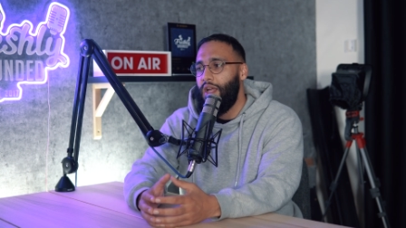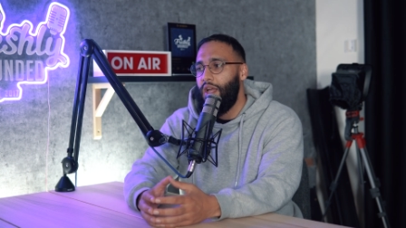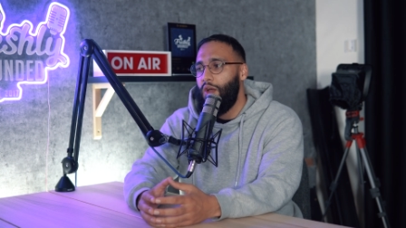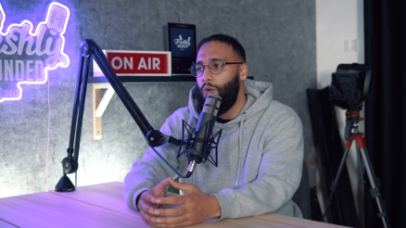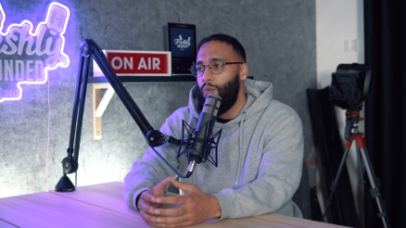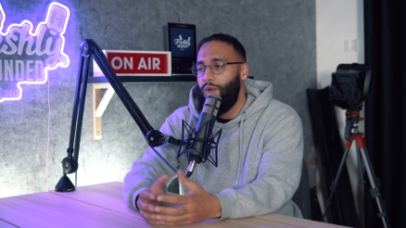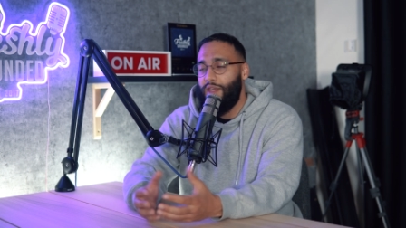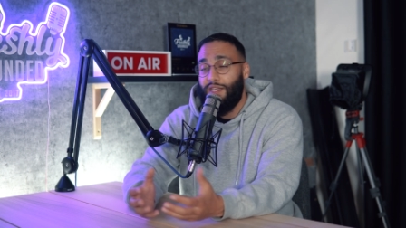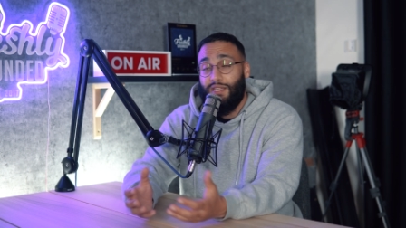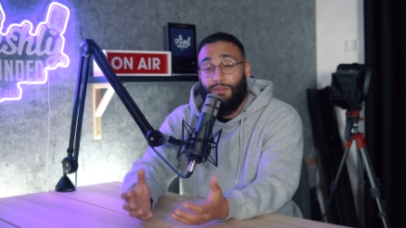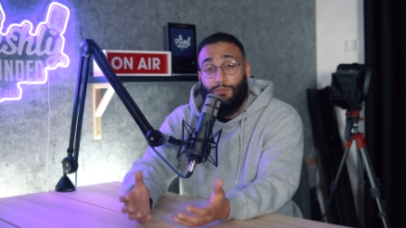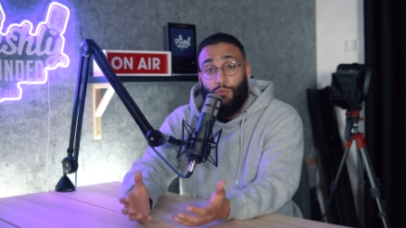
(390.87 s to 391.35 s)

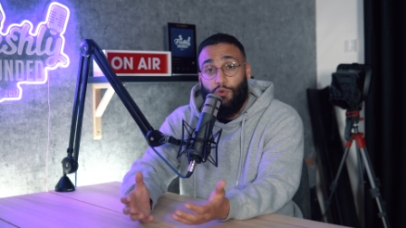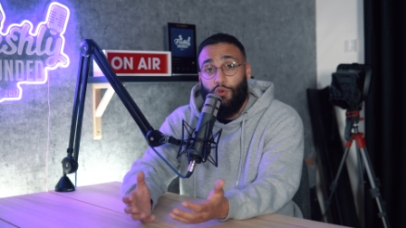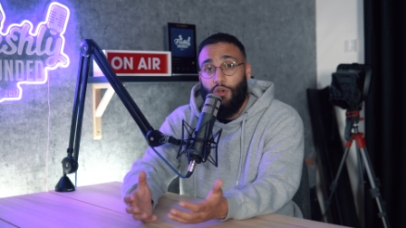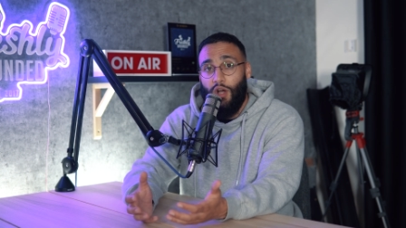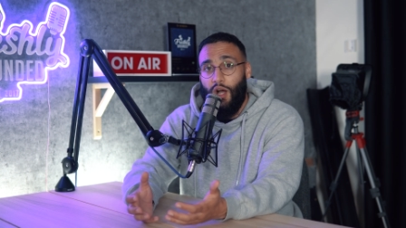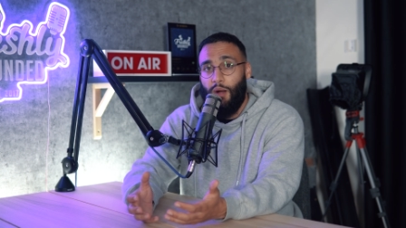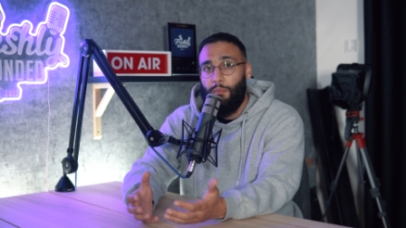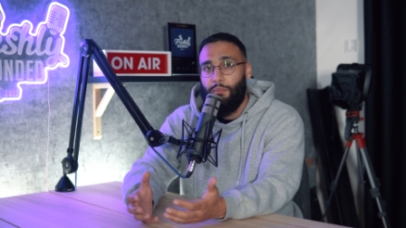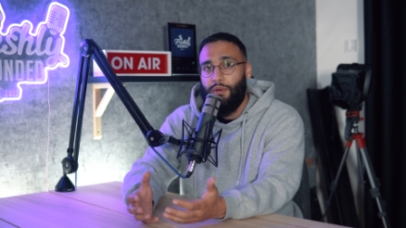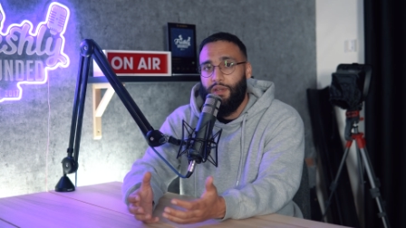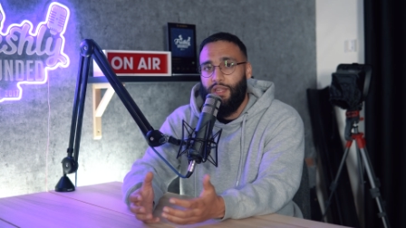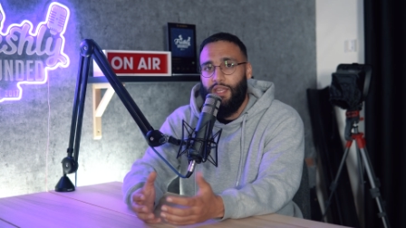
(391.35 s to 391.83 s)
We're a small
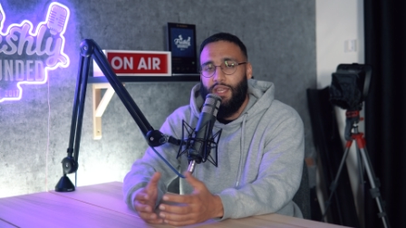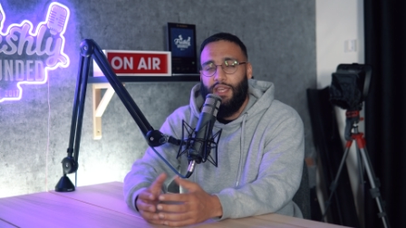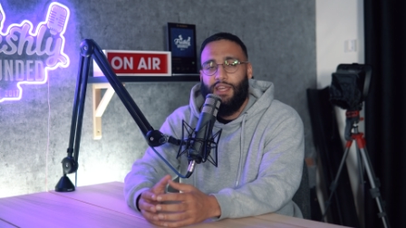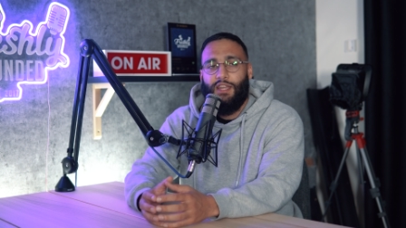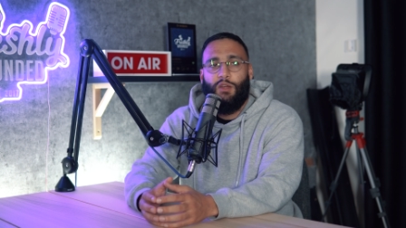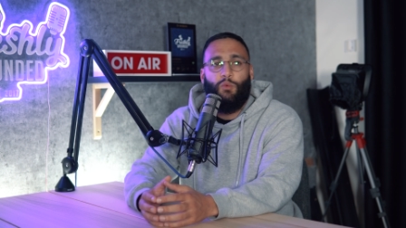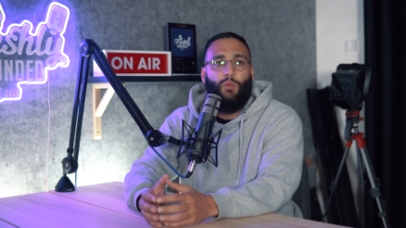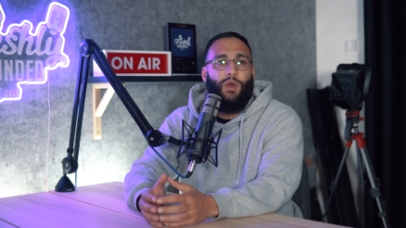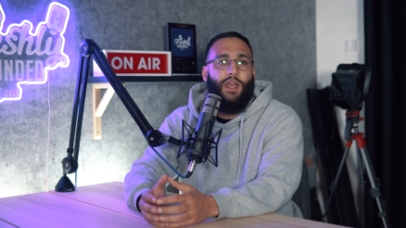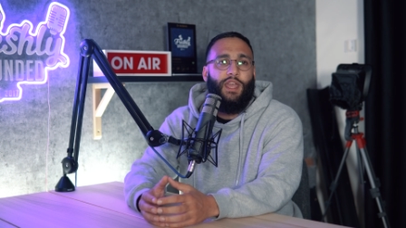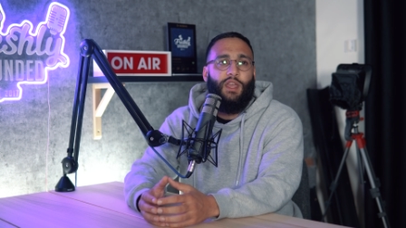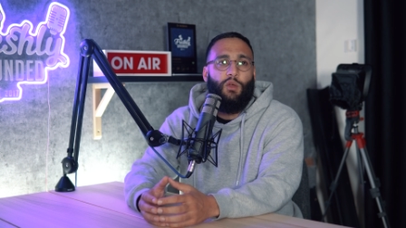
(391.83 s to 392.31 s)
company in a
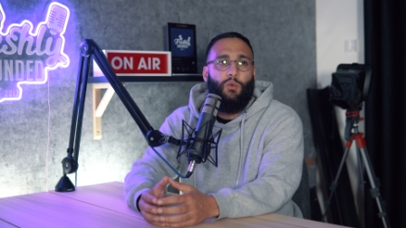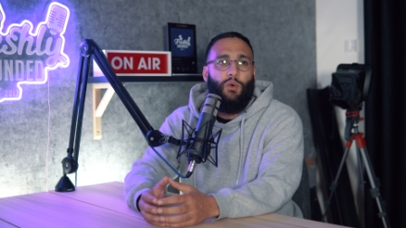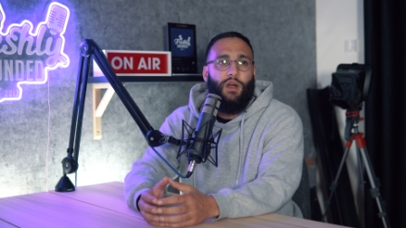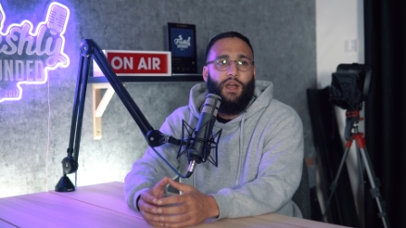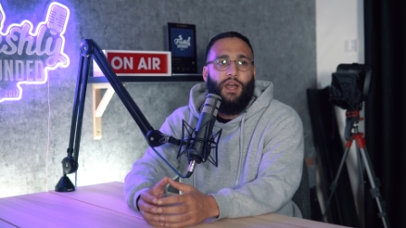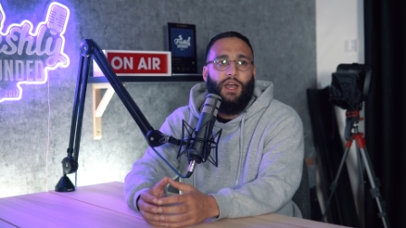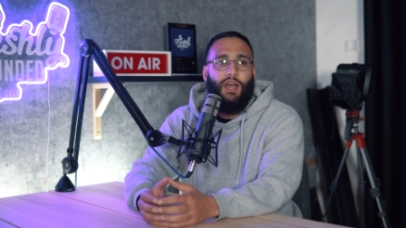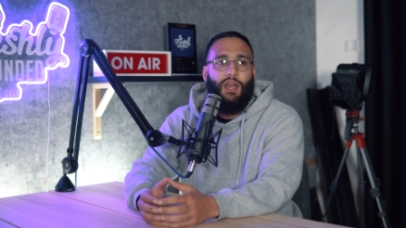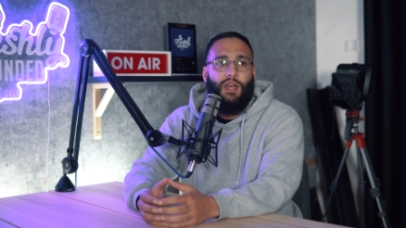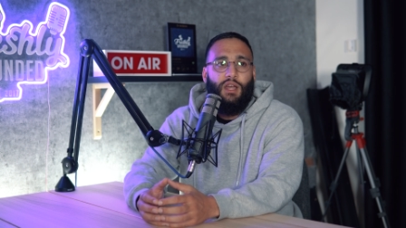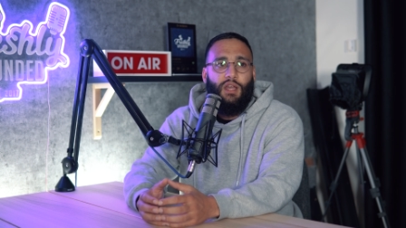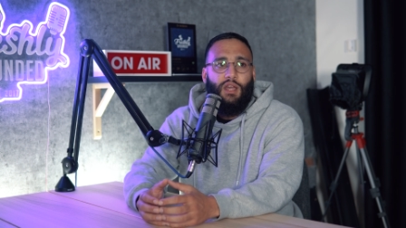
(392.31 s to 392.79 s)
way
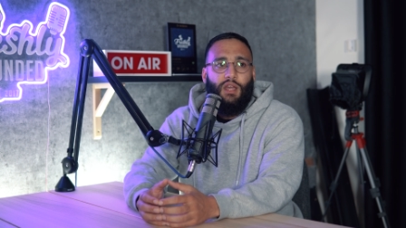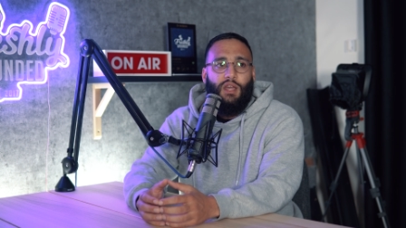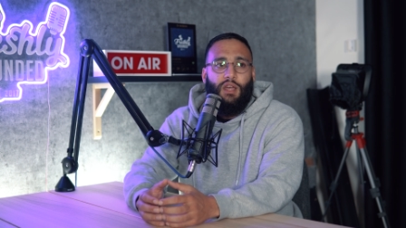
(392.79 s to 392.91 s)
where